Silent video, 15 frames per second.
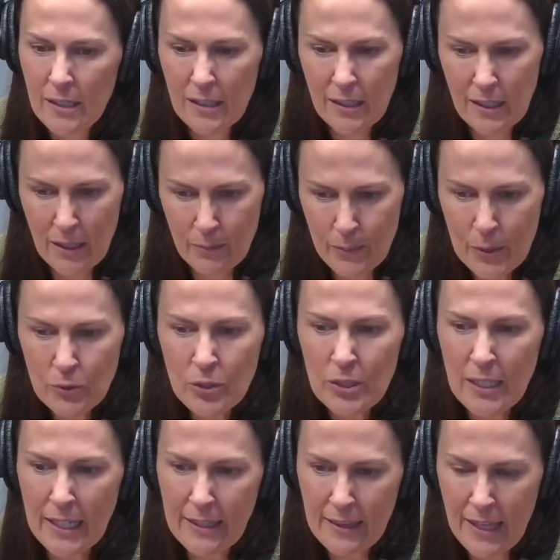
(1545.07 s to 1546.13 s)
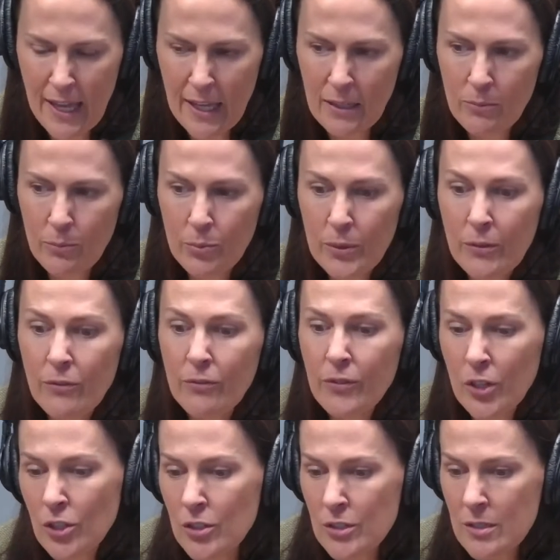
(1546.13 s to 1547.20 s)
a builder like that
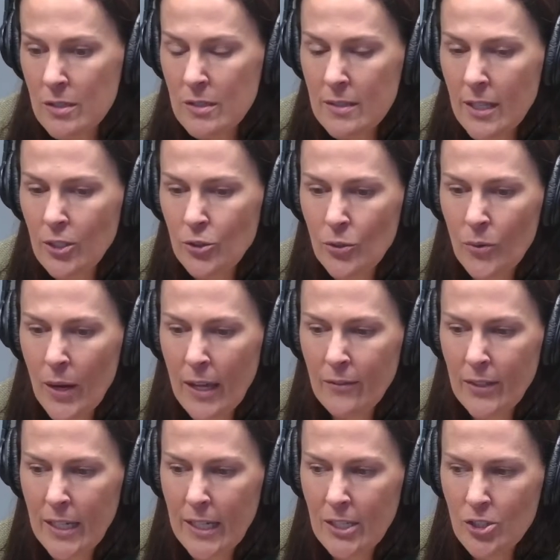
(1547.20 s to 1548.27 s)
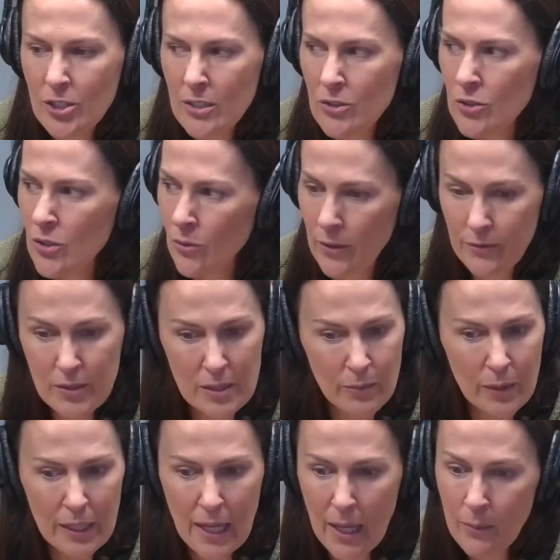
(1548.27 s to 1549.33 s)
prefers that you don't have an agent. So if
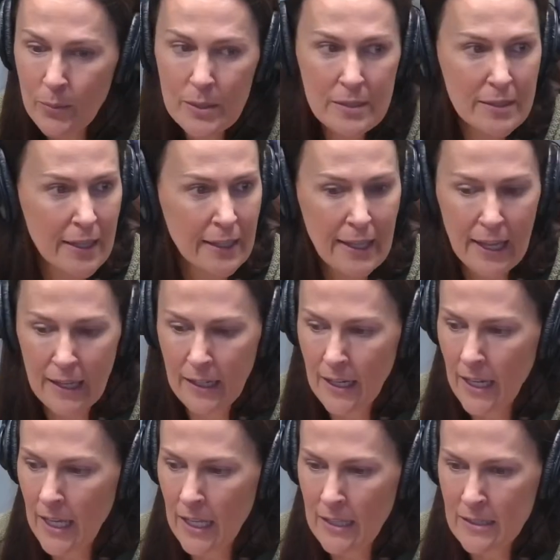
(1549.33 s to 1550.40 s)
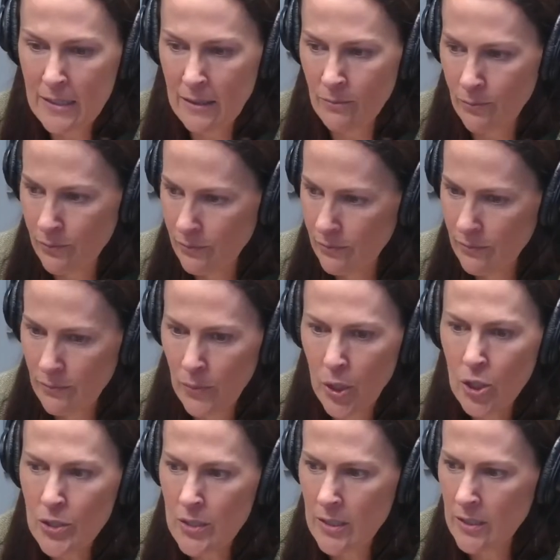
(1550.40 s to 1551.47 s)
something happens, again, it's a
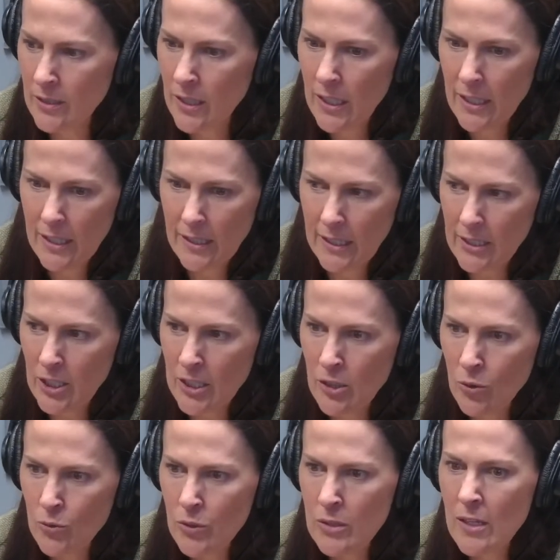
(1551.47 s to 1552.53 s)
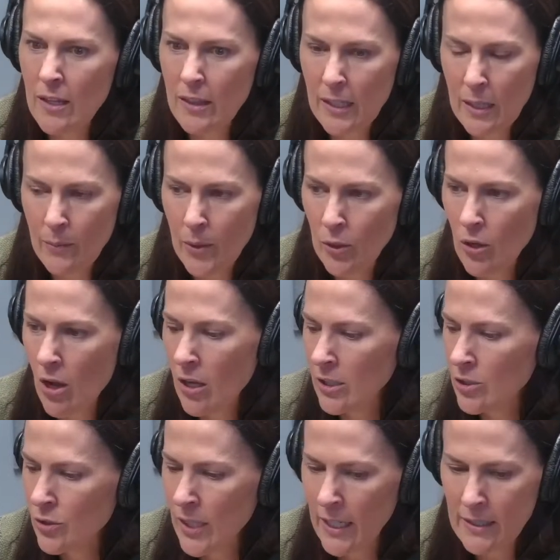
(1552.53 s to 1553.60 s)
person that knows nothing about
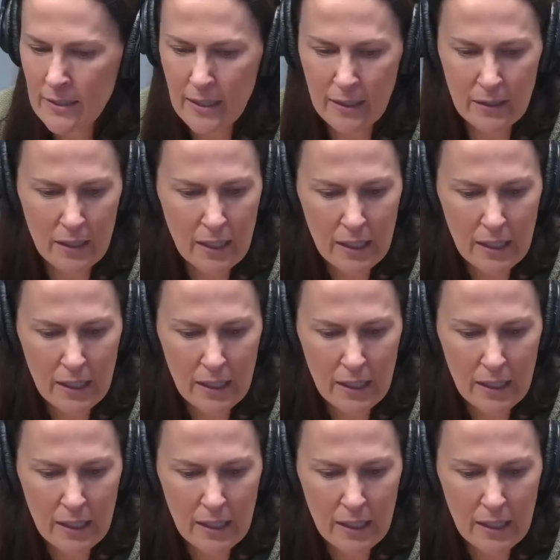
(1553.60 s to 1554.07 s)
contracts and